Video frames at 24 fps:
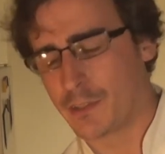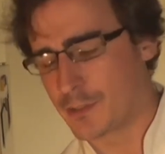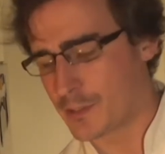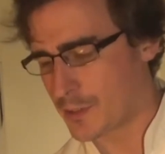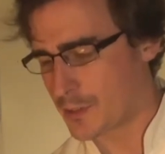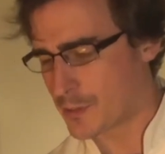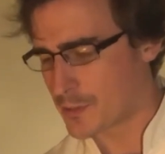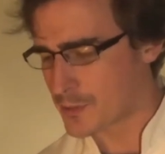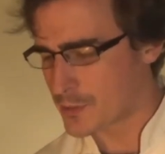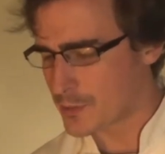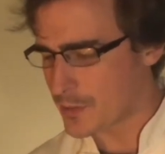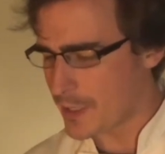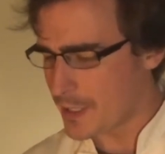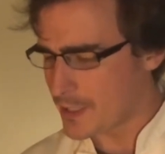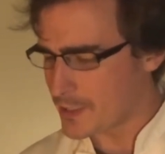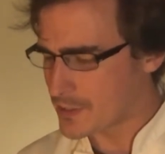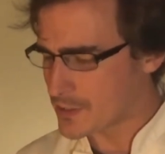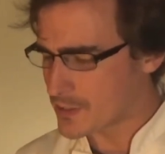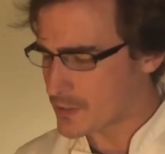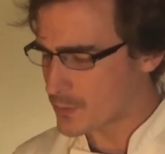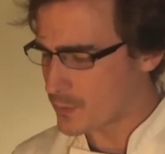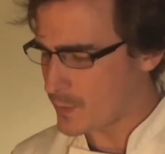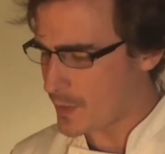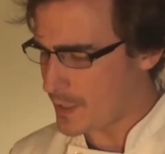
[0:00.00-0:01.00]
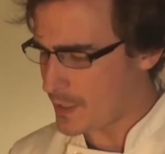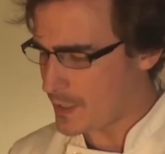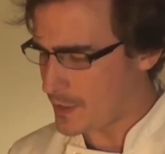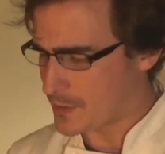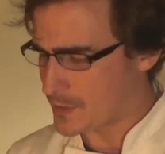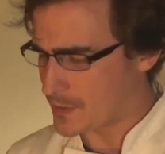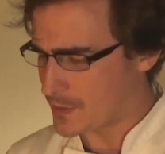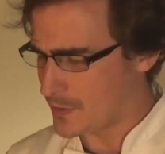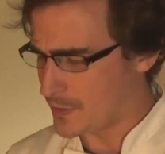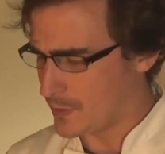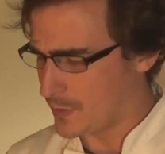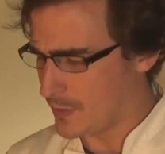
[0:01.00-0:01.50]
There's a slight
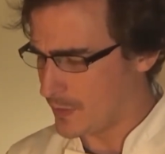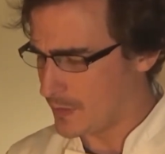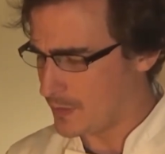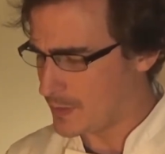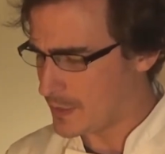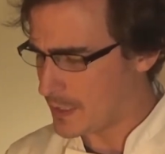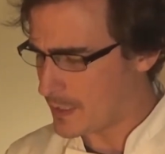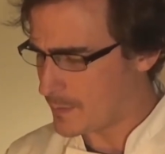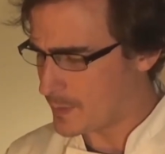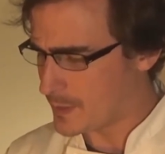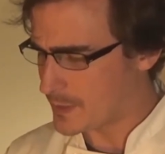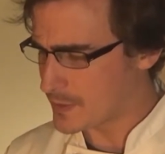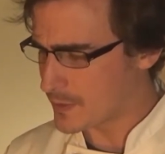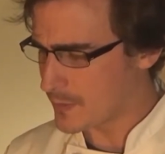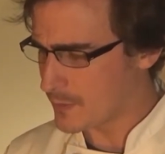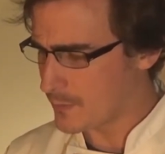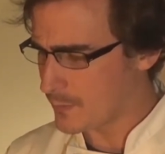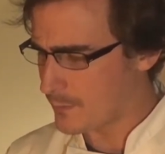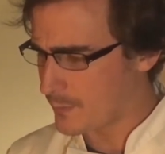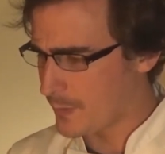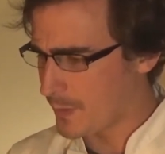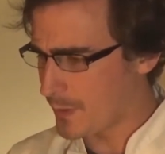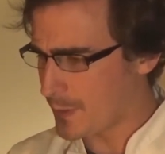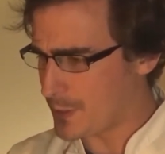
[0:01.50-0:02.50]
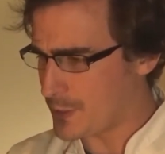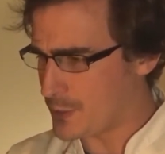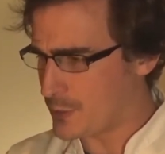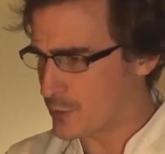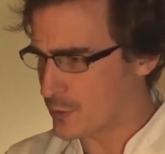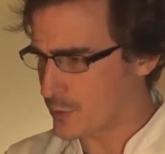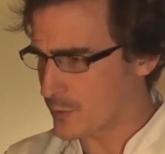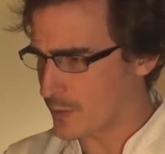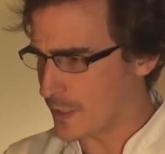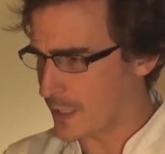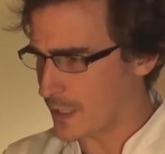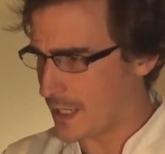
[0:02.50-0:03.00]
sweetness to it, but it's all very
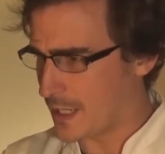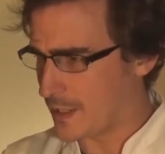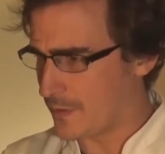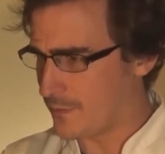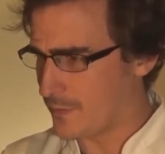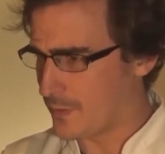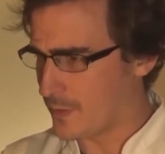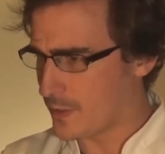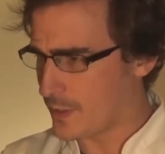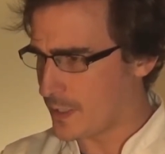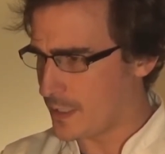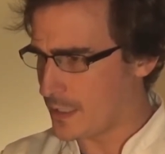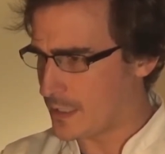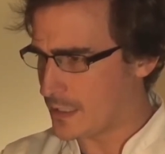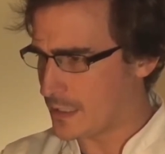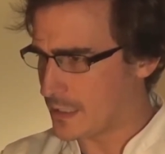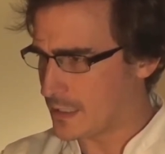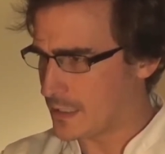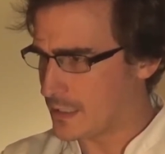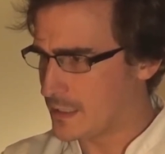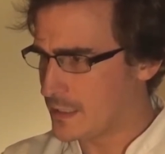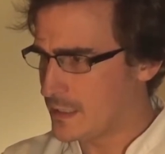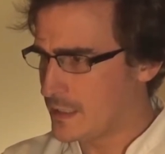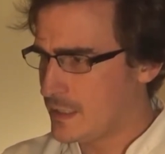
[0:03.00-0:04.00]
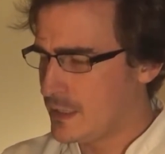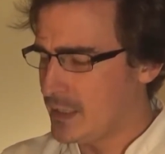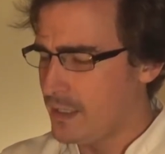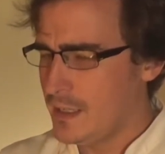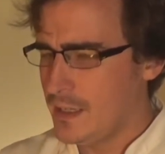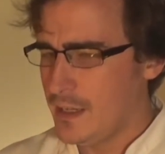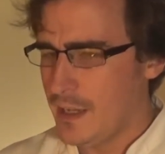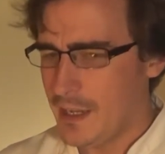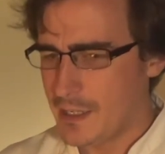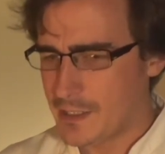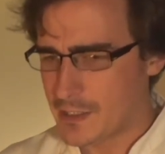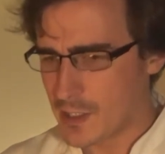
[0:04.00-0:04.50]
dry. Very.
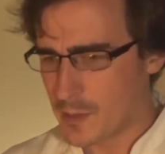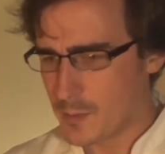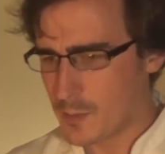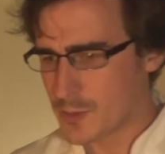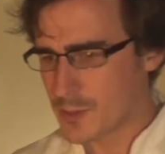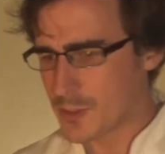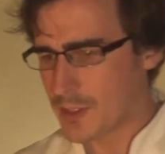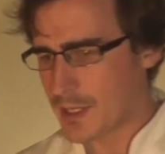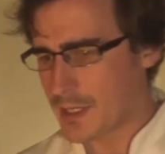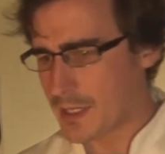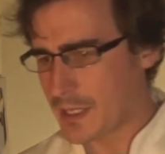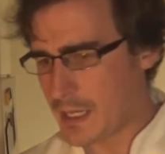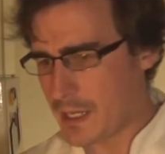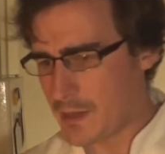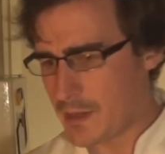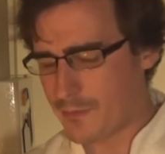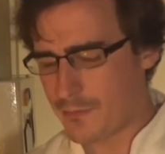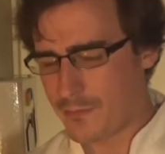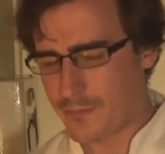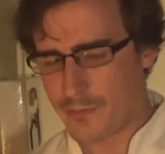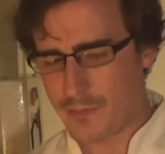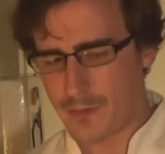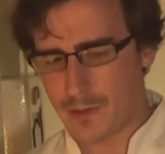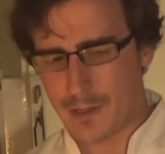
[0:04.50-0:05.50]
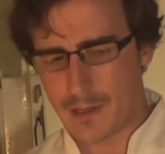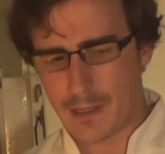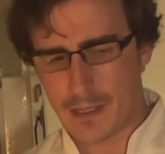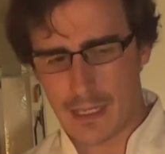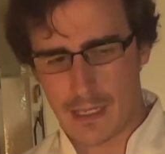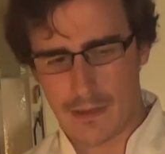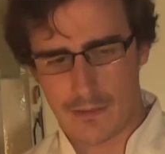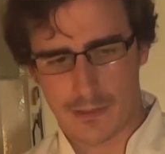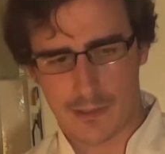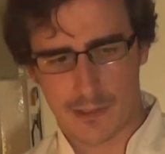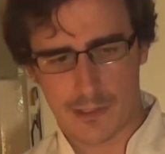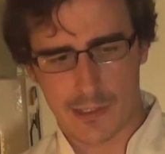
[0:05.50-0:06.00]
It's almost like if
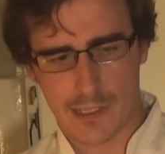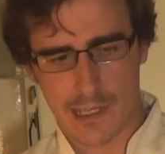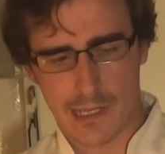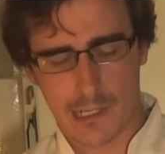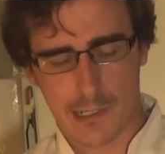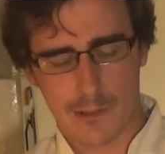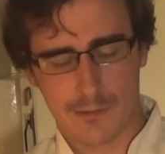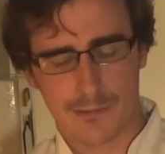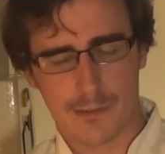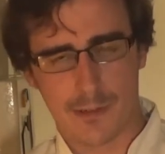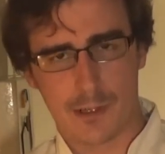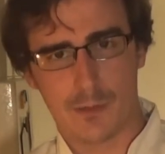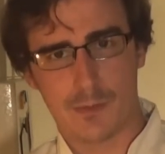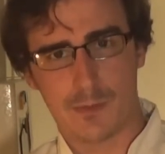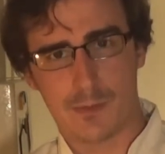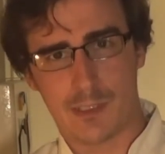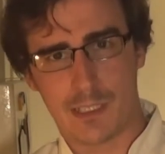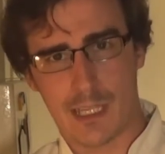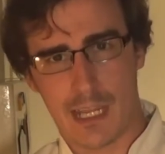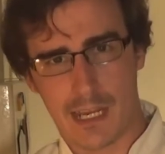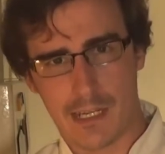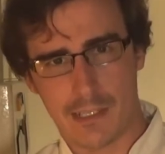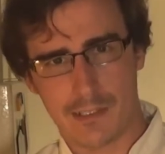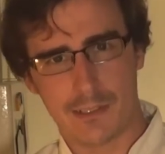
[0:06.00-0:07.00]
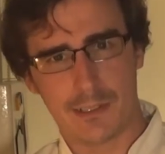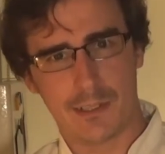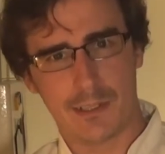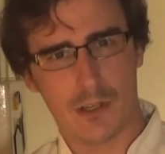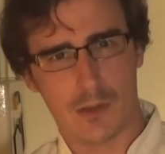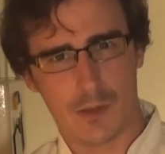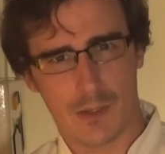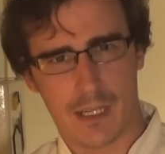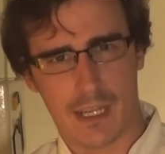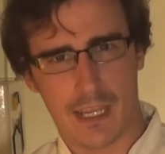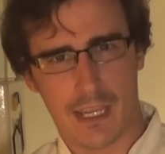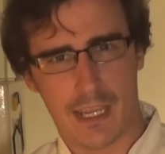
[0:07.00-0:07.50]
styrofoam tasted
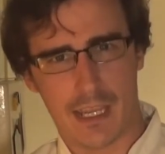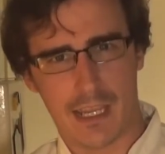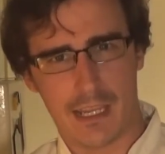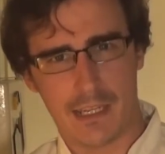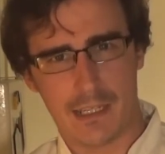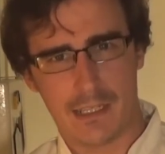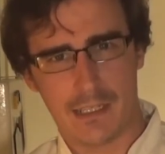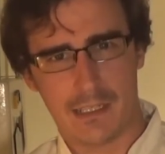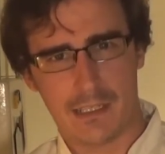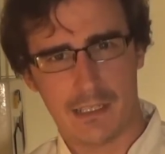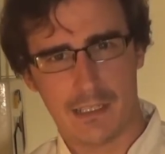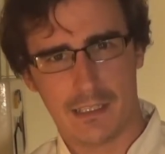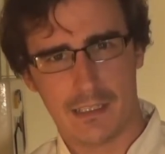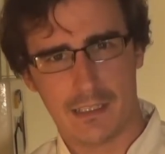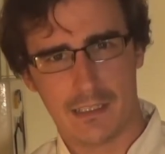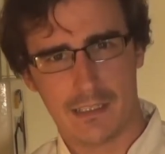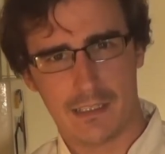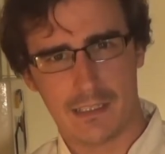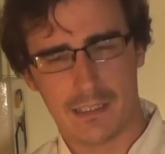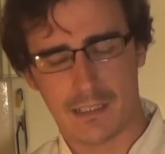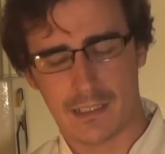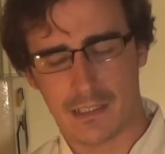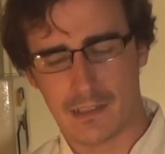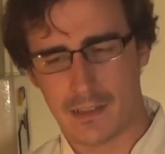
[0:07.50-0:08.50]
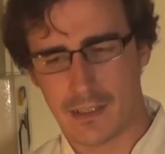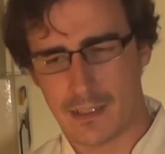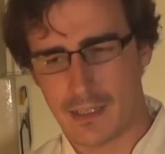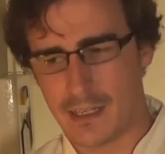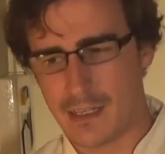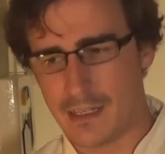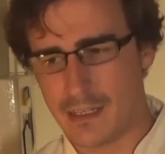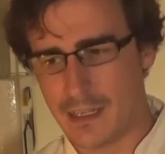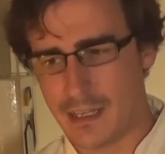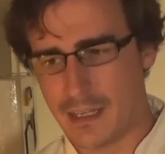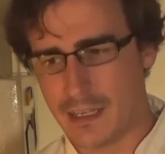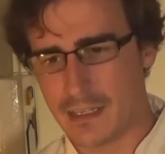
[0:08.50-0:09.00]
okay, you know,
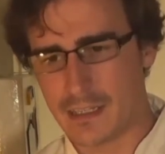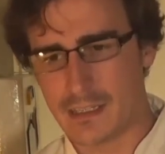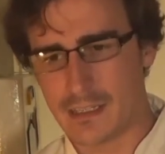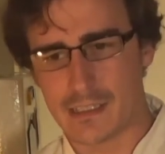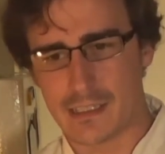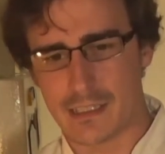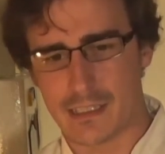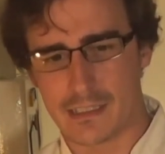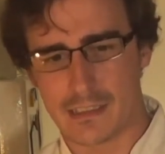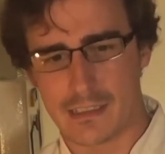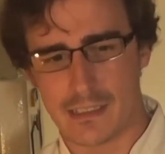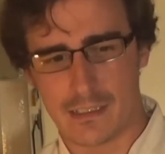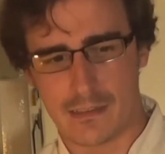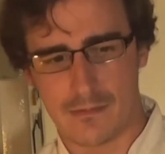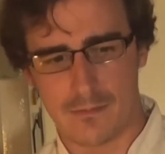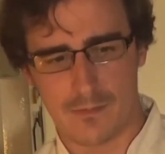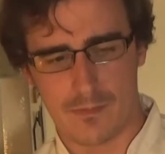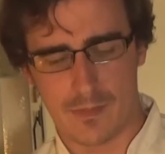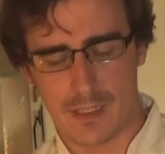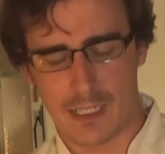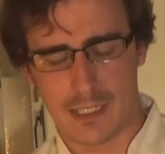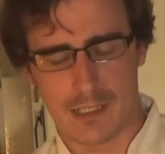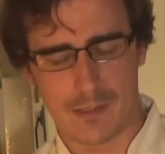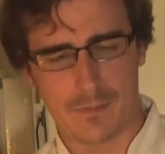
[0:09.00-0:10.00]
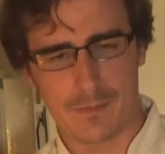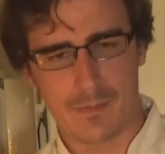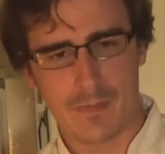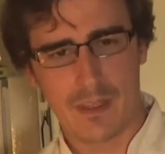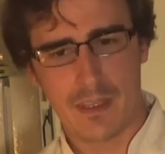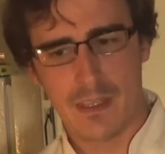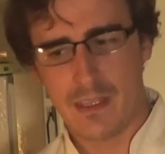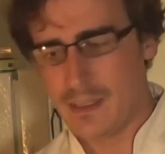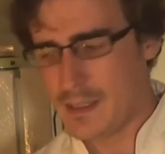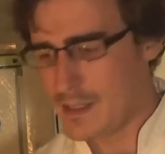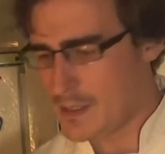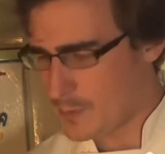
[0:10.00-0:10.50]
and didn't, you know,
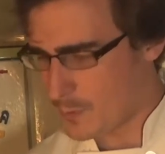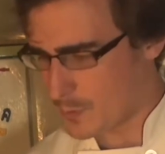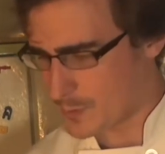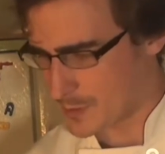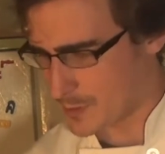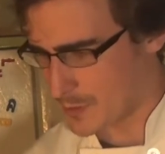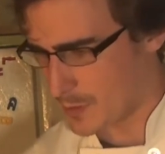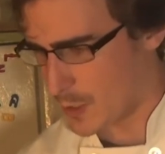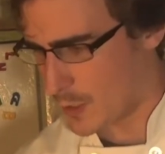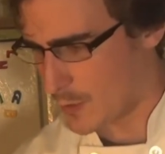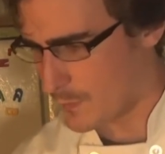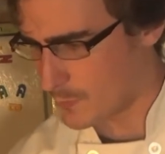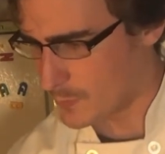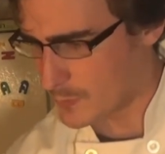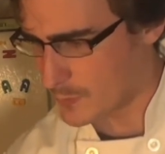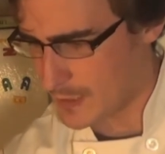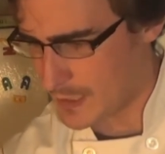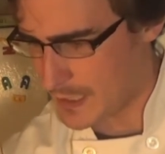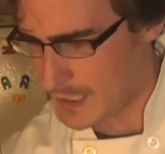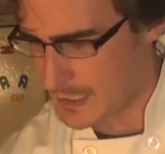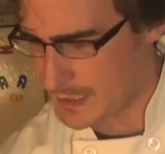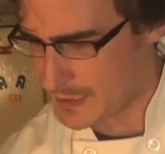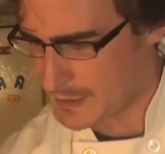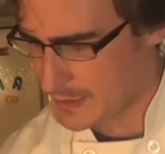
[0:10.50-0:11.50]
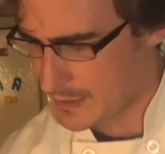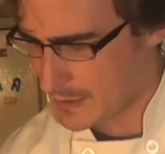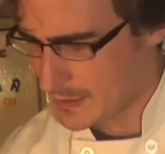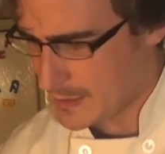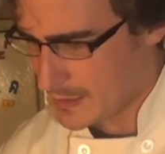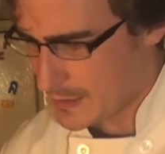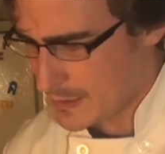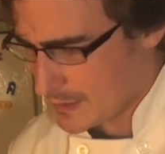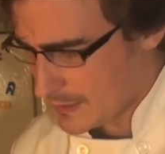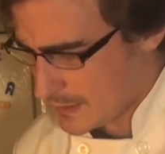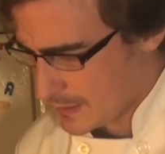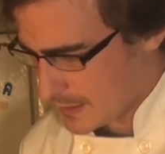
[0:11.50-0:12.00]
wasn't awful to eat.
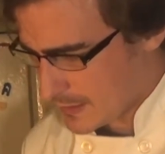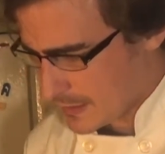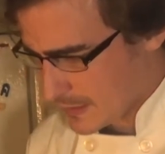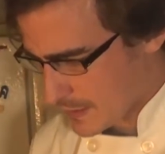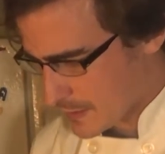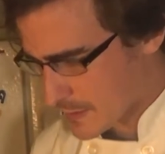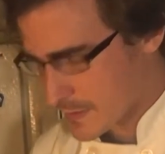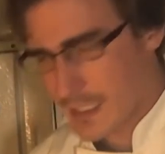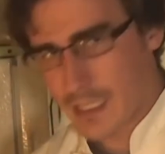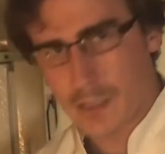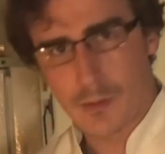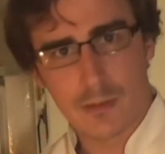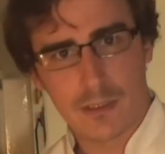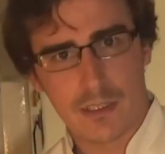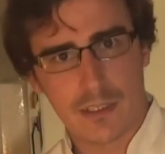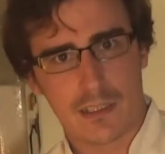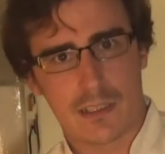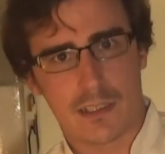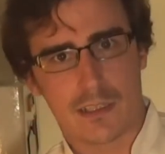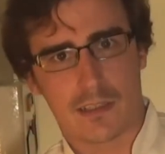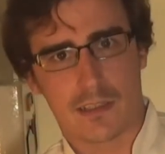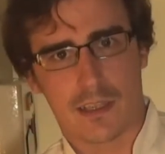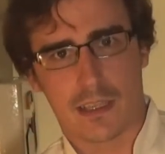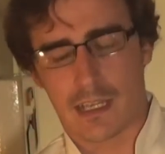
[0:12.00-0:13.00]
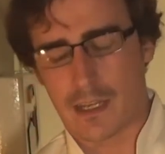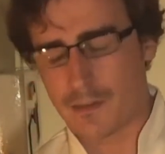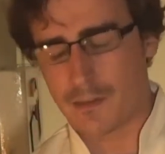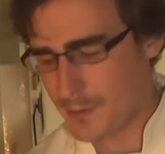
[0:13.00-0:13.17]
That's kind of what this is like.